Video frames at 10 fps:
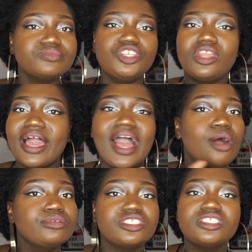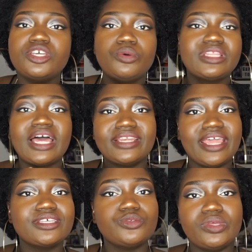you're like, I'll just deal with that
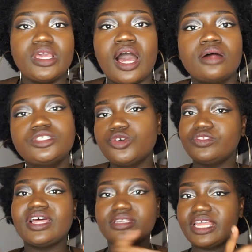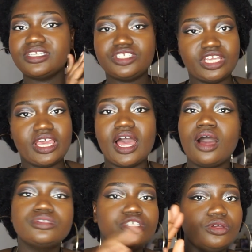next week, I'll deal with that next year,
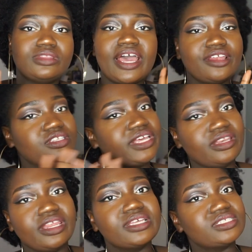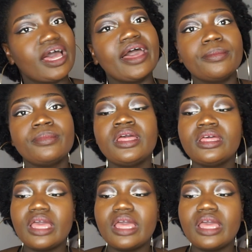I'll deal with that in 10 years time.